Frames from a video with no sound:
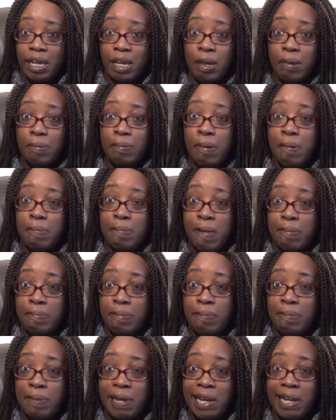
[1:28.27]
You can put
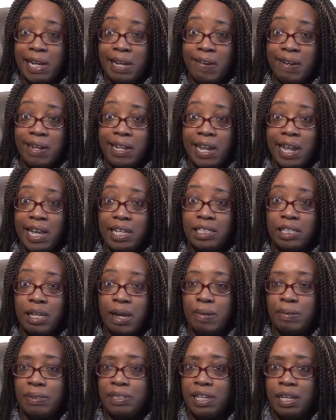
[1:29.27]
memorabilia in there,
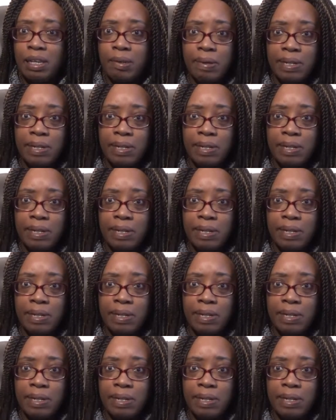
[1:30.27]
so say you